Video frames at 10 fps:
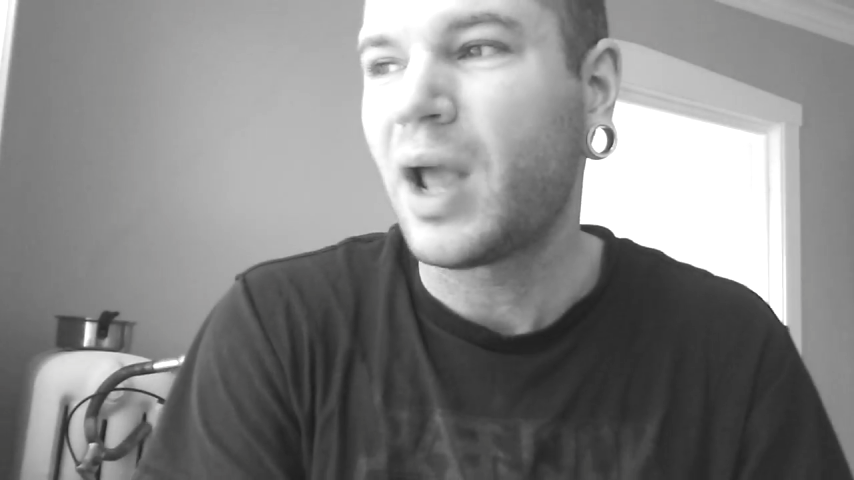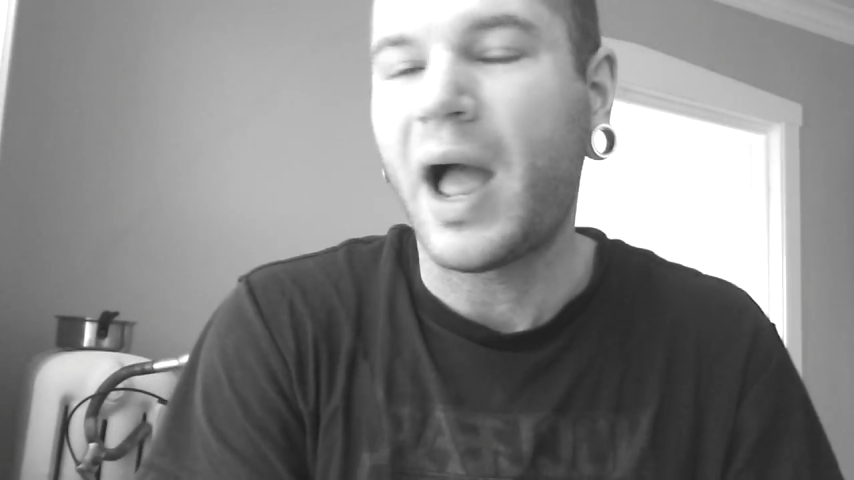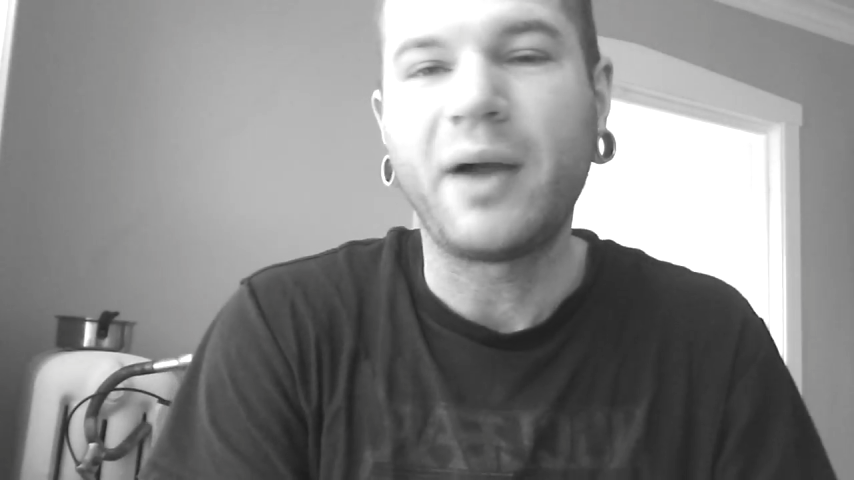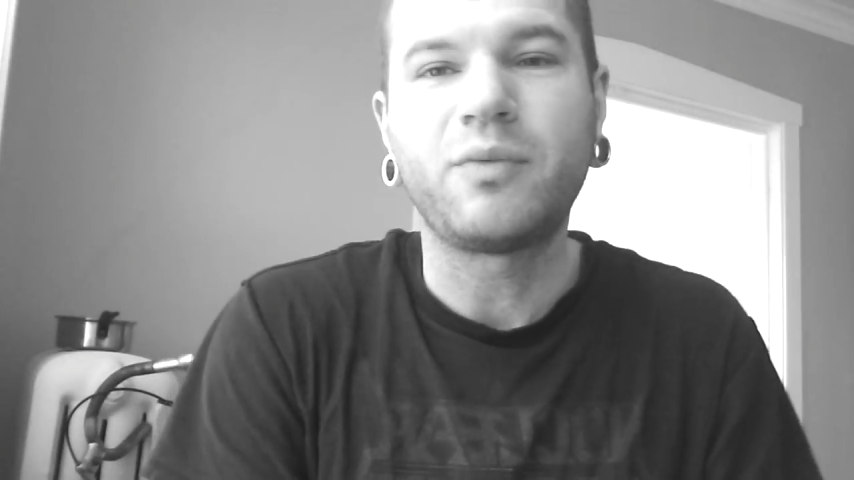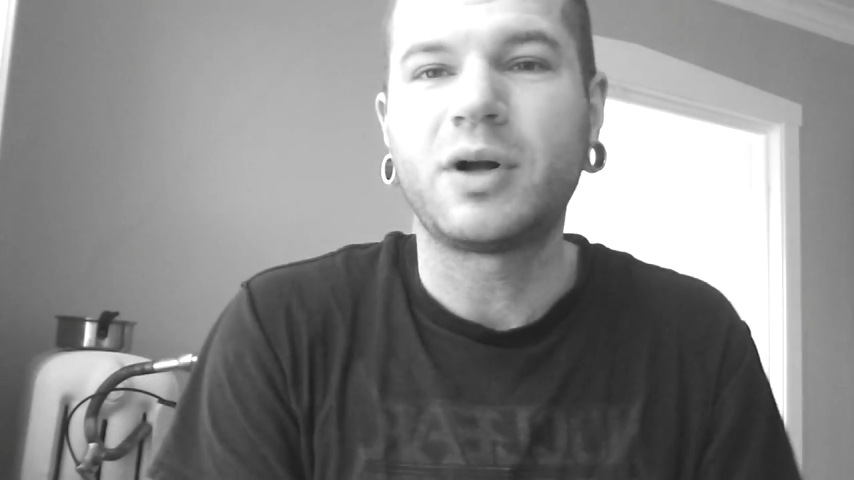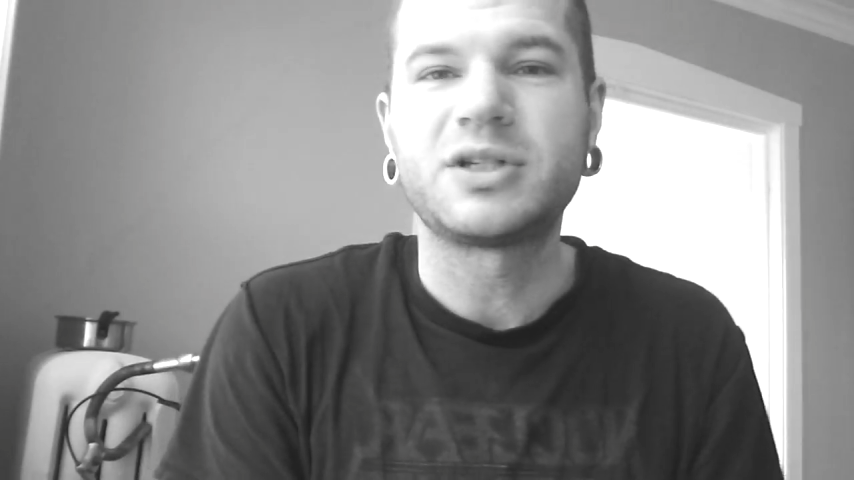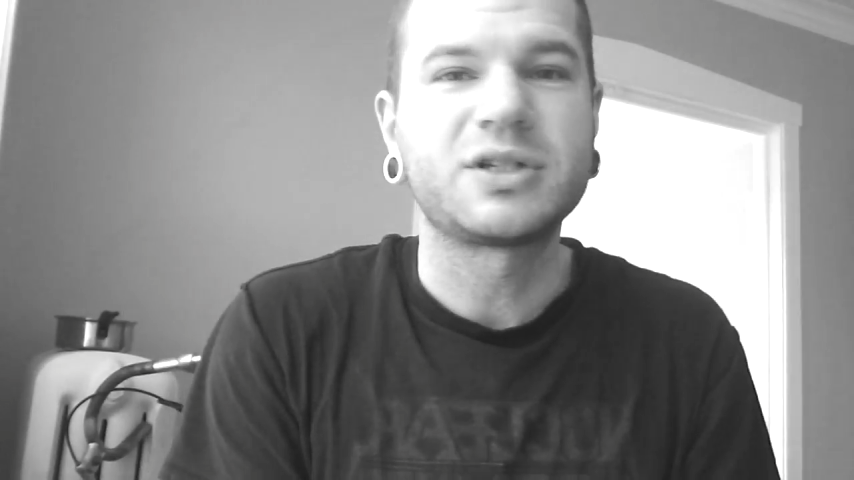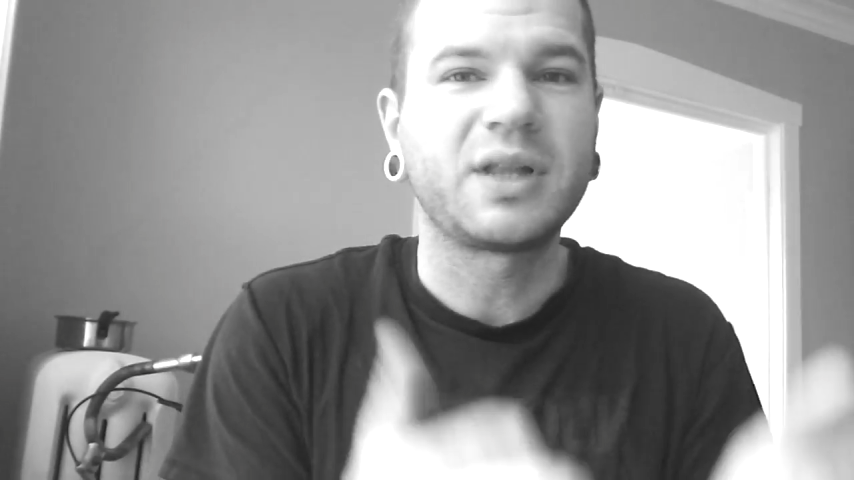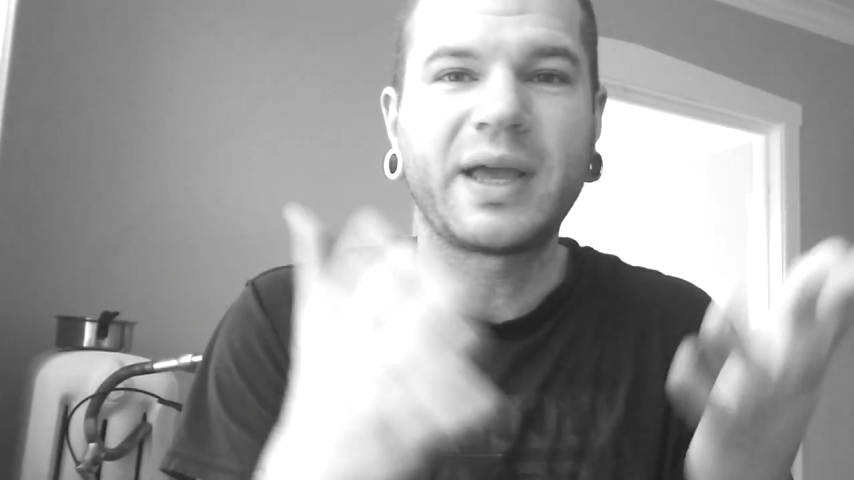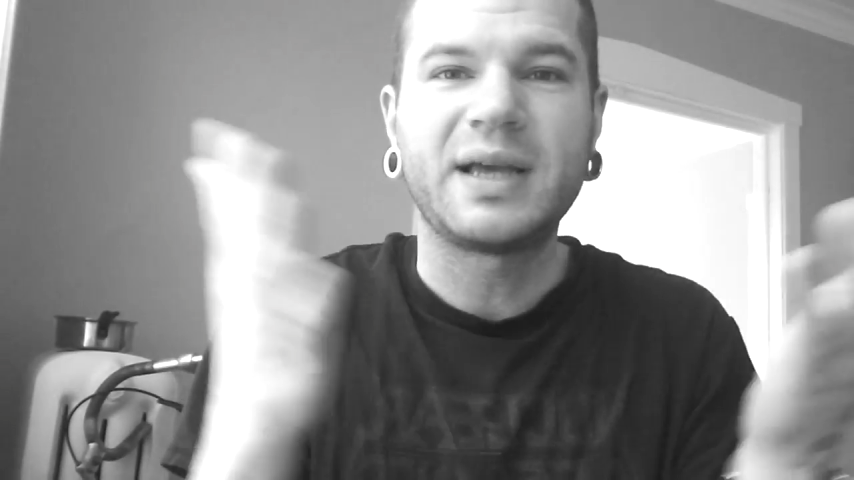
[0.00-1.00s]
I
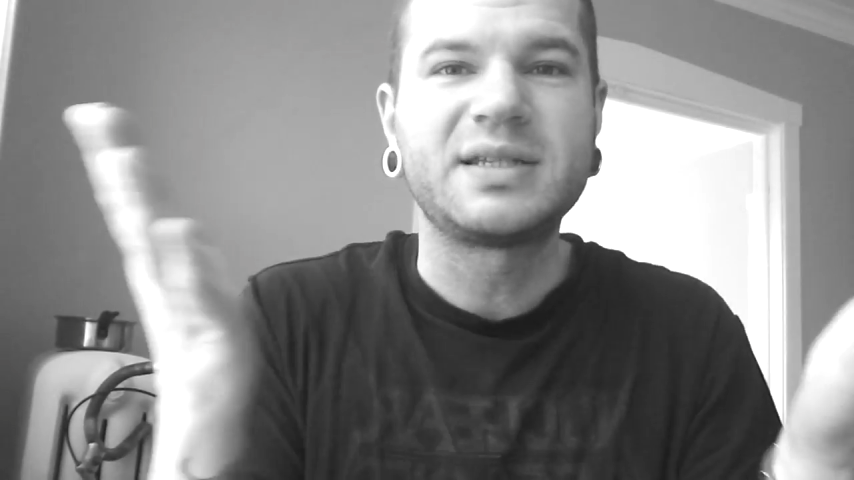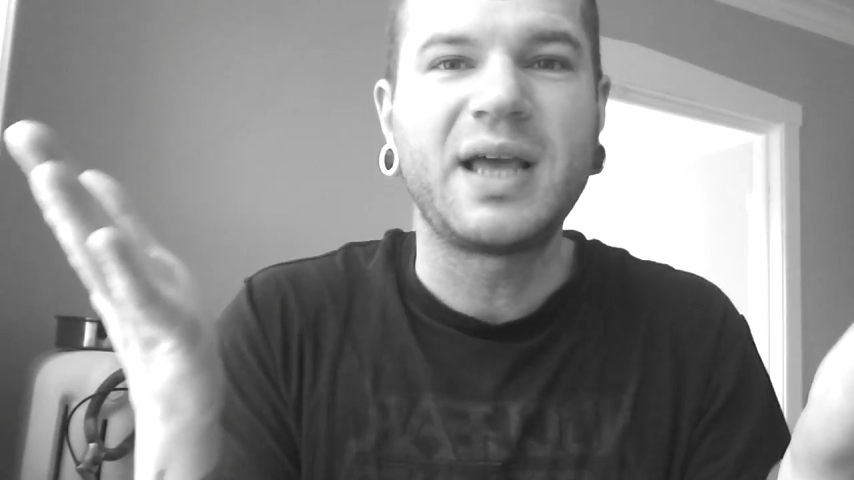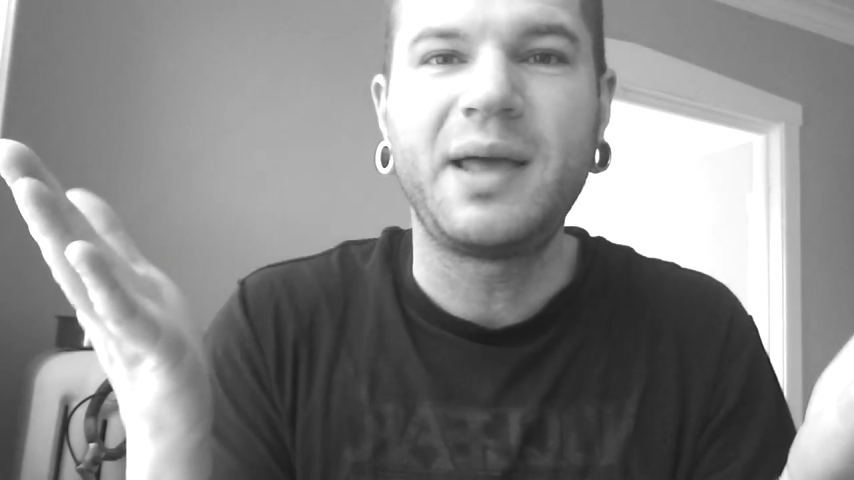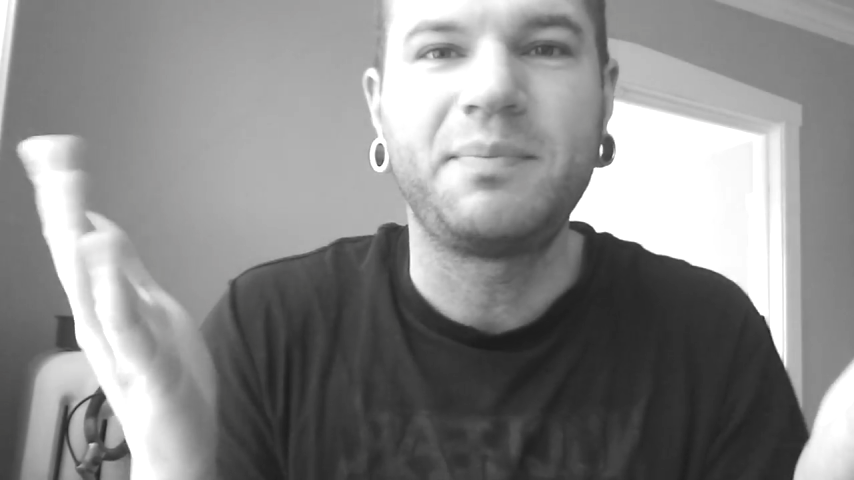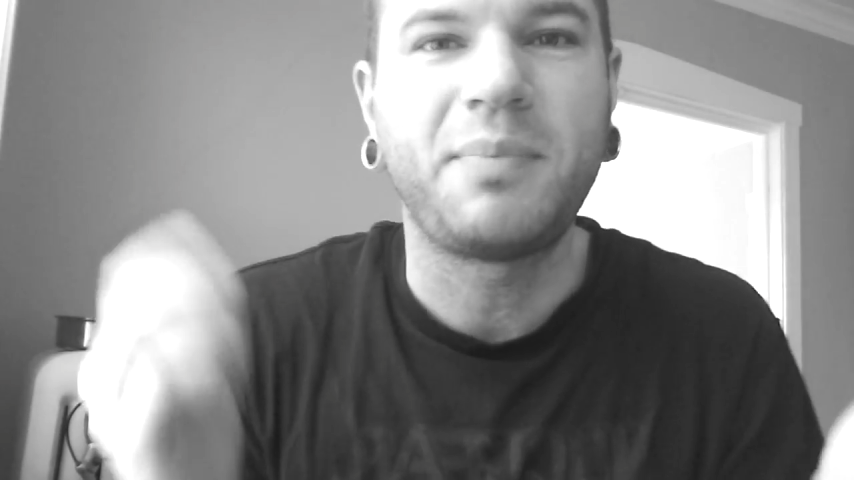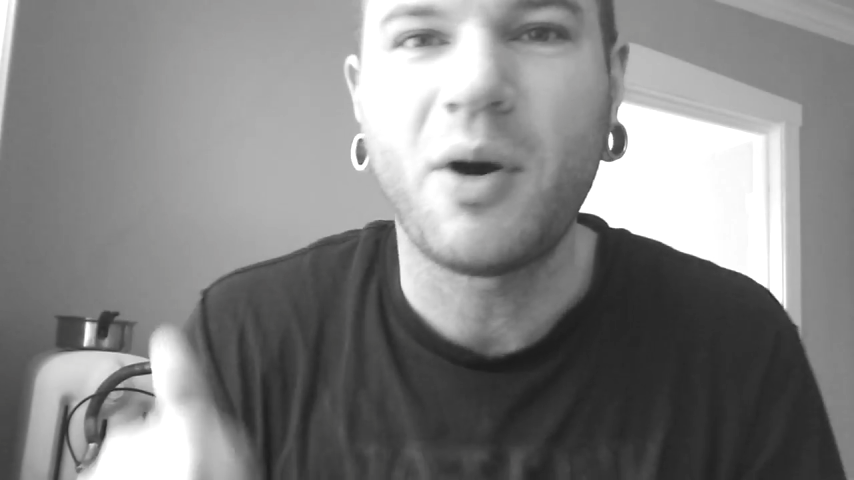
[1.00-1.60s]
watched, like I said,